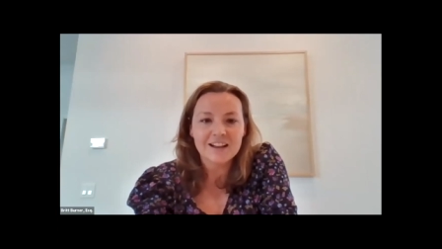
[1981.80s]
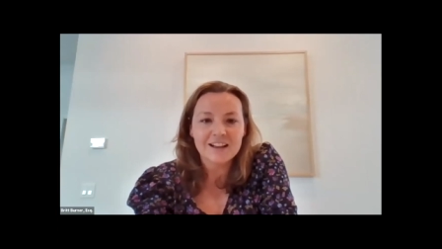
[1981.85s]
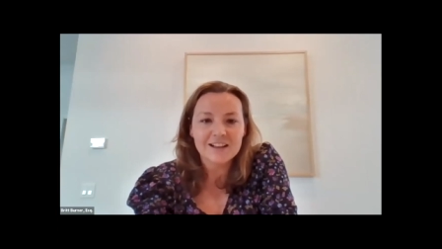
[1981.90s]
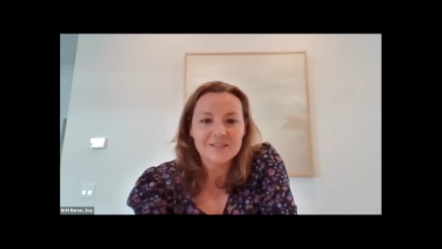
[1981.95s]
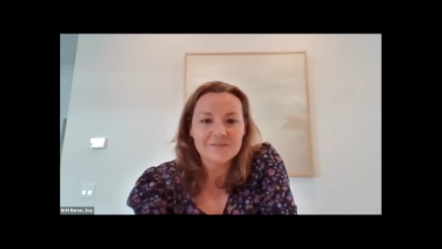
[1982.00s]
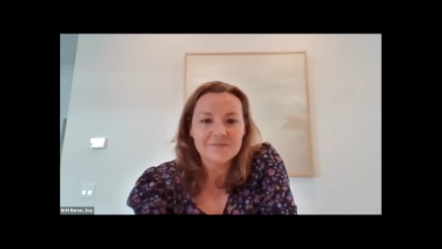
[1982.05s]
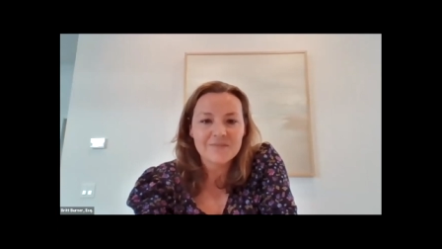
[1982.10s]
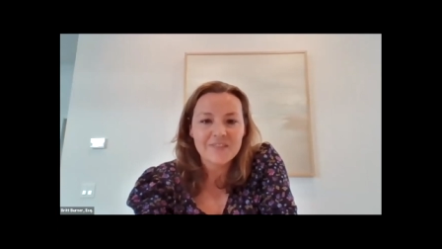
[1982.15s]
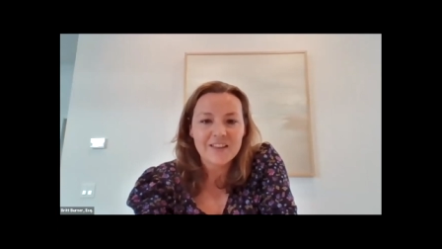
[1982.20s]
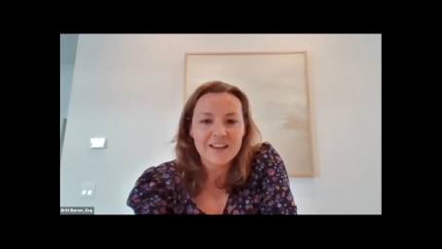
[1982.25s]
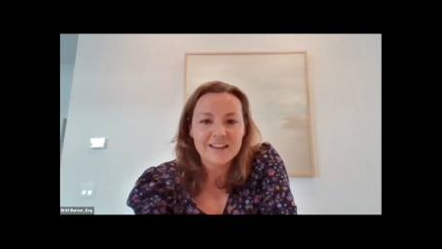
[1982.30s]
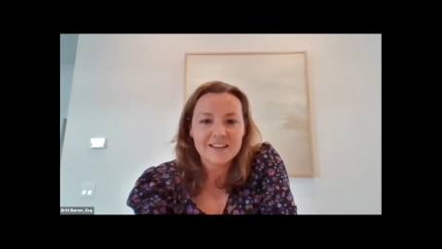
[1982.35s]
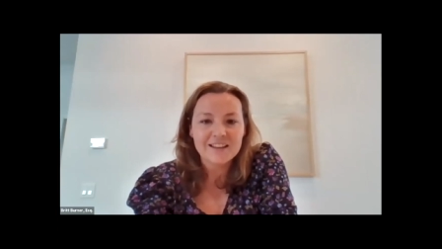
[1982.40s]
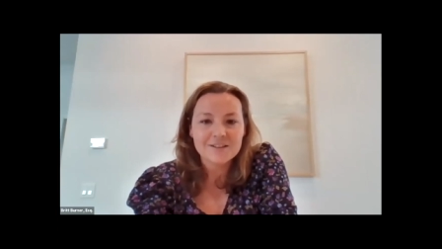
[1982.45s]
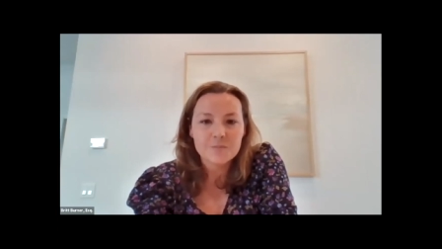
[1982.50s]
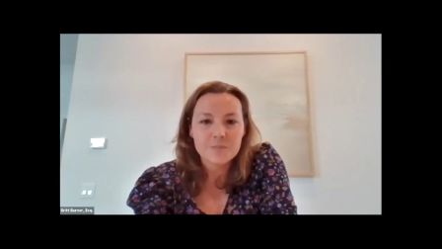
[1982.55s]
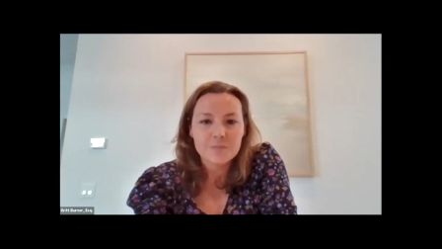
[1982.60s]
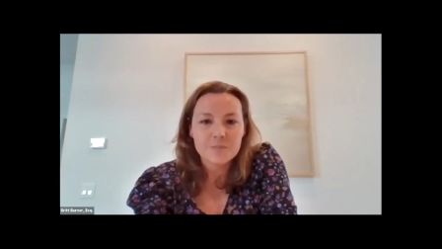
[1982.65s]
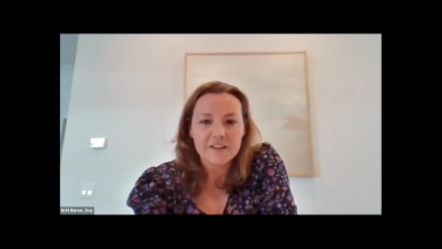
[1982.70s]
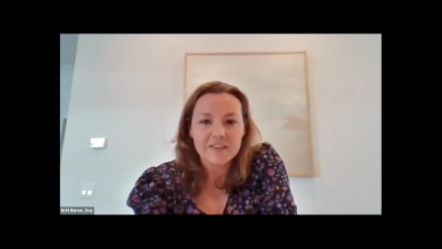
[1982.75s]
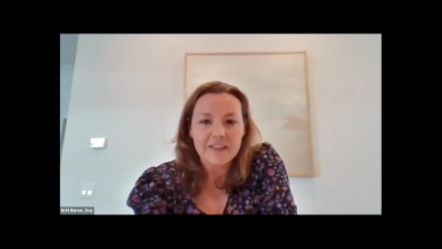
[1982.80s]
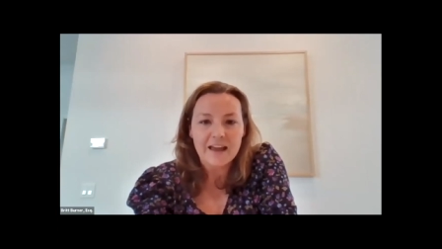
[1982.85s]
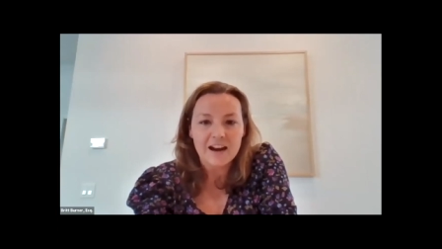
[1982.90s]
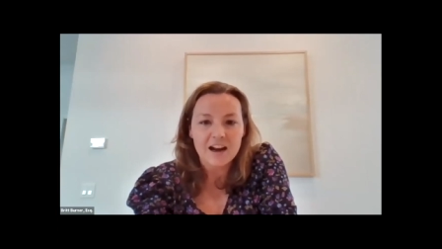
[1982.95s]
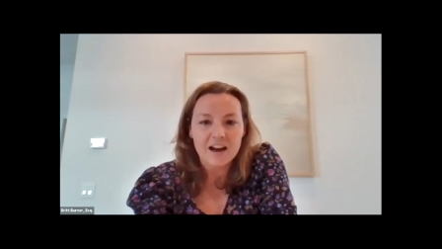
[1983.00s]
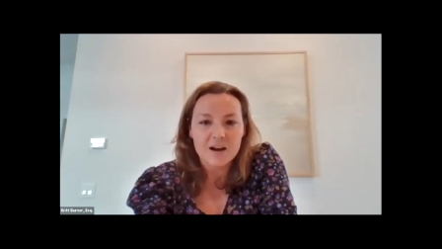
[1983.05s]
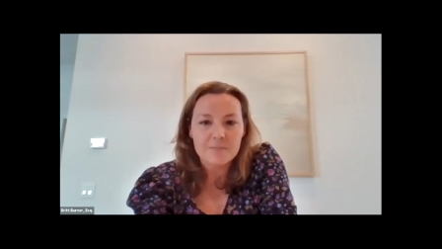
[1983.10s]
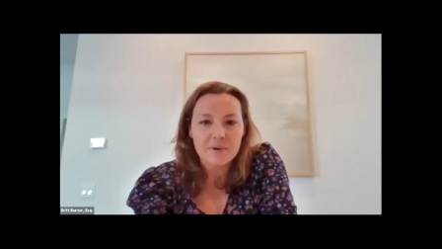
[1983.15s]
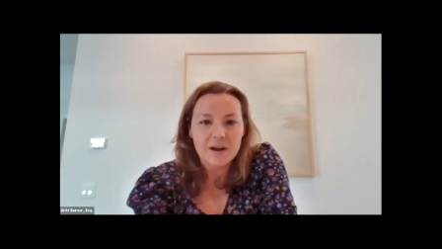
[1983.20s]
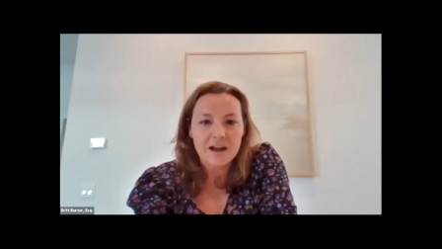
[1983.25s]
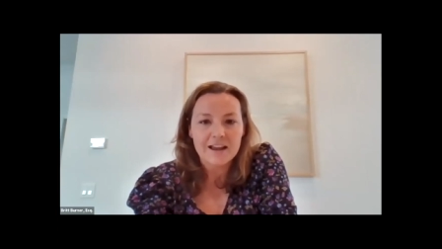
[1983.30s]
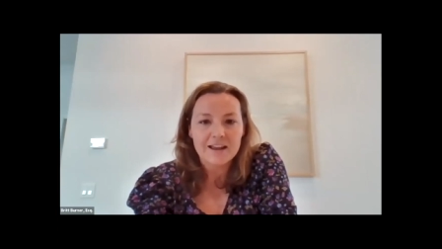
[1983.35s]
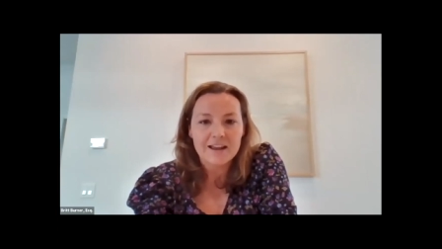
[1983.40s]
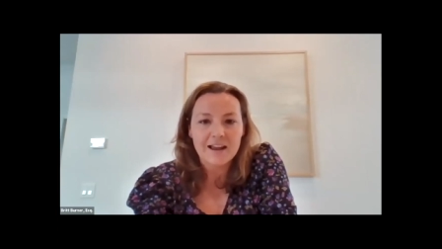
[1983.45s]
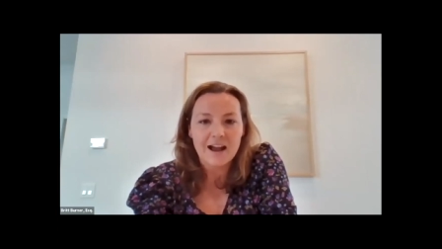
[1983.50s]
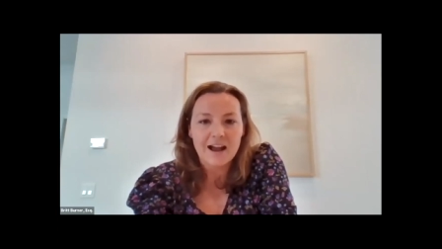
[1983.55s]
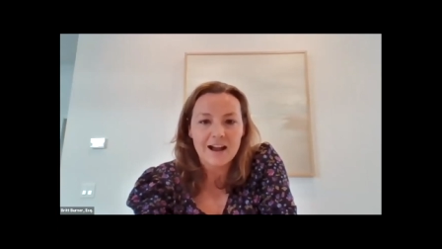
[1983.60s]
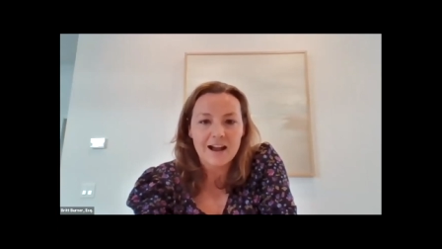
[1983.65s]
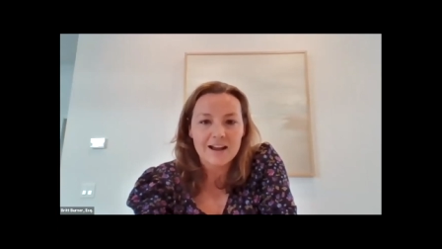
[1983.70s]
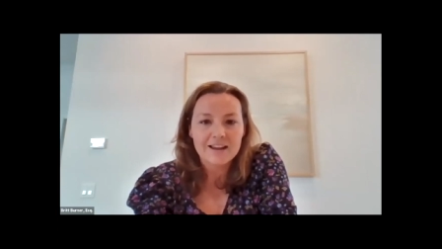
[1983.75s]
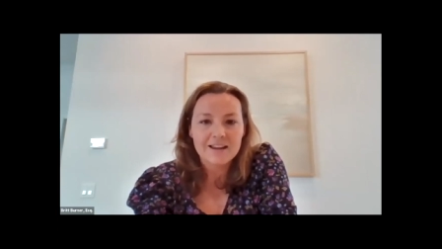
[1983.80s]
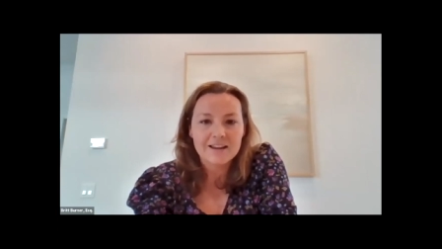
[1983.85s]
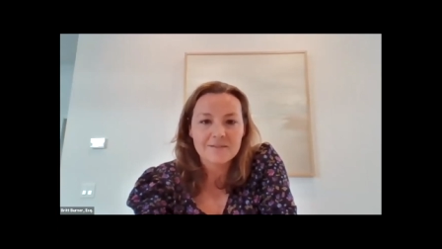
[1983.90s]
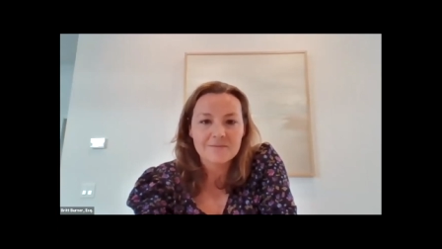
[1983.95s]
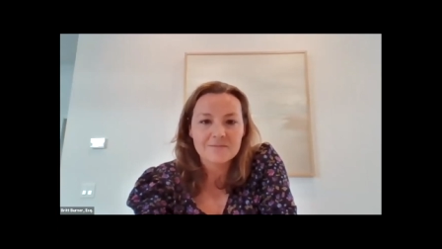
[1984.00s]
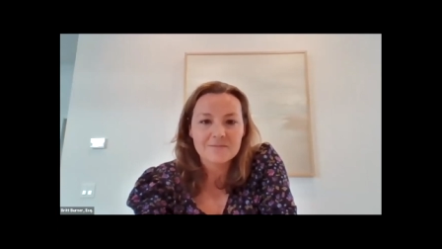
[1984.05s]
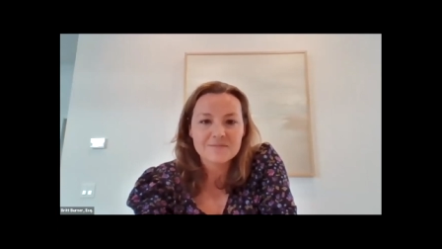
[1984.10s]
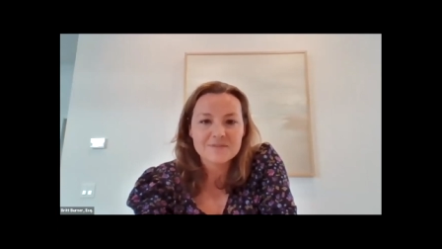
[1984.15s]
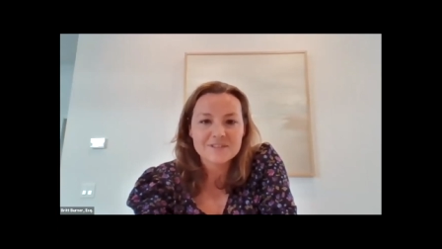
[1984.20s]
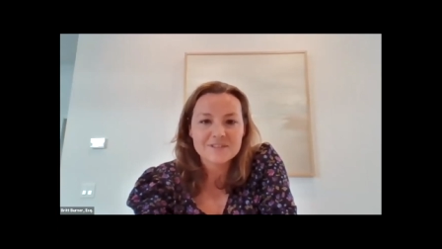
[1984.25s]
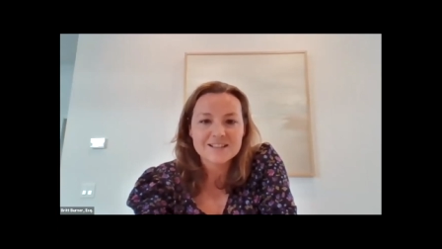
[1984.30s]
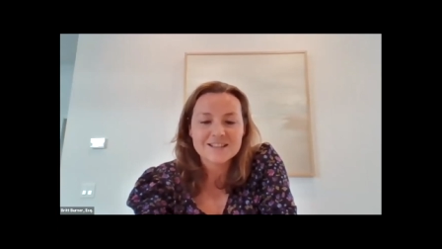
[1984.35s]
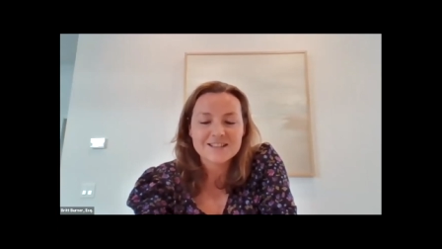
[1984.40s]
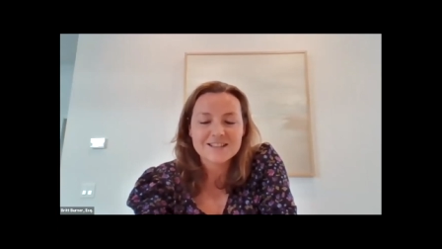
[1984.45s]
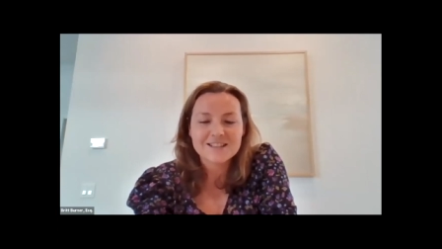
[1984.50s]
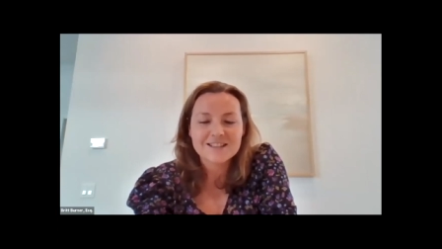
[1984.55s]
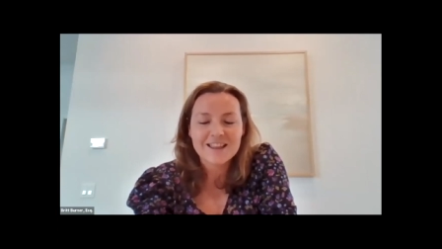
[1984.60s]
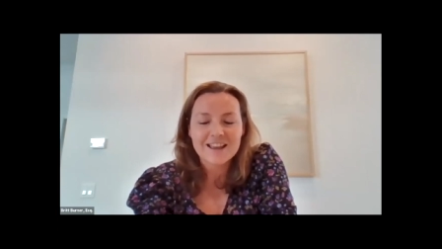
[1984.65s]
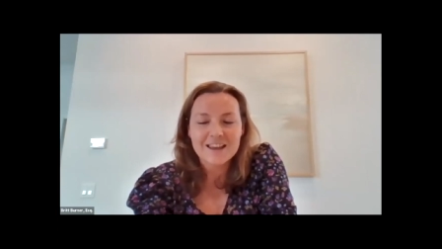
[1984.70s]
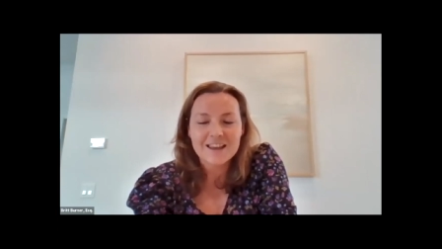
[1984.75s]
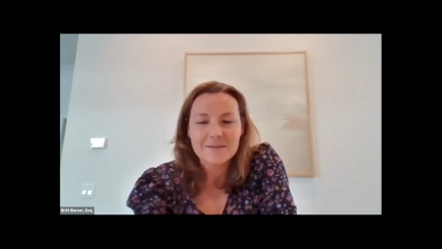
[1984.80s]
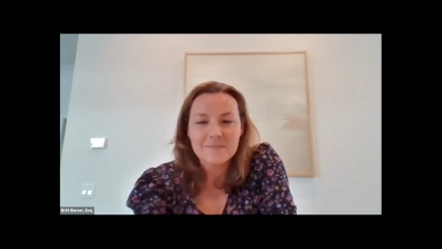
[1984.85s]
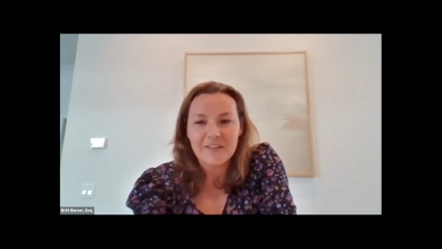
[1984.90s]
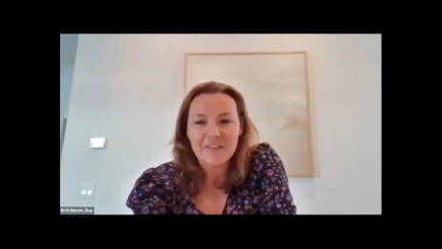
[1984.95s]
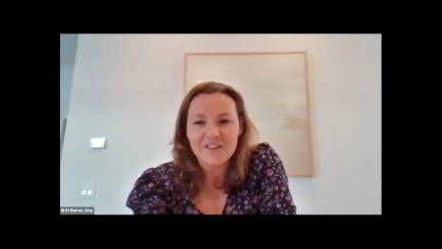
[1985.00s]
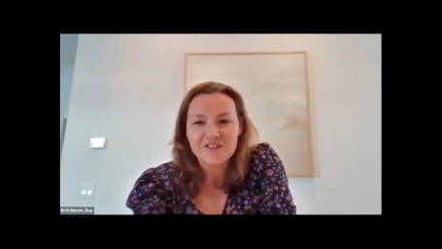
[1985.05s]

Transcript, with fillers: um, that you bring that up. I, I was thinking about